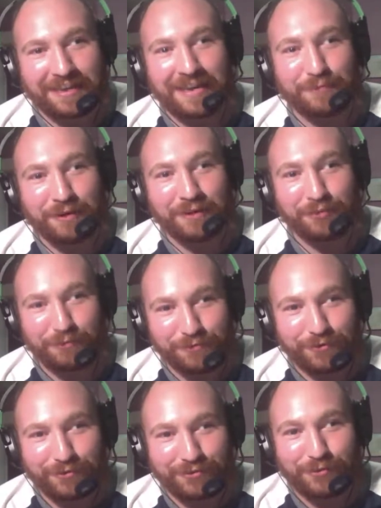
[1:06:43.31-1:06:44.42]
I can't wait till
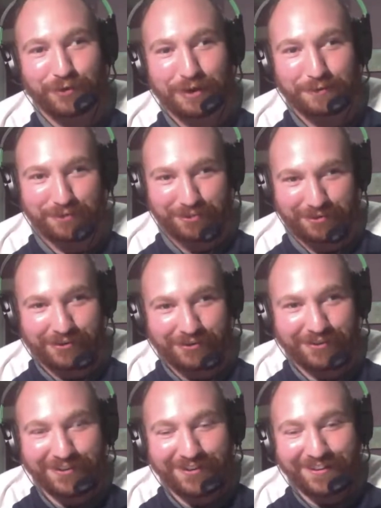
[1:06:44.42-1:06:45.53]
I'm 32 and I'm a
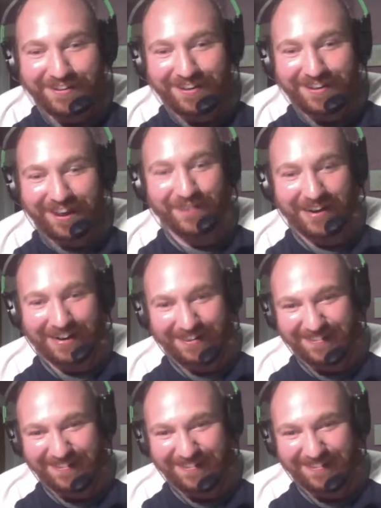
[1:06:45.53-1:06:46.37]
senior. Can't wait.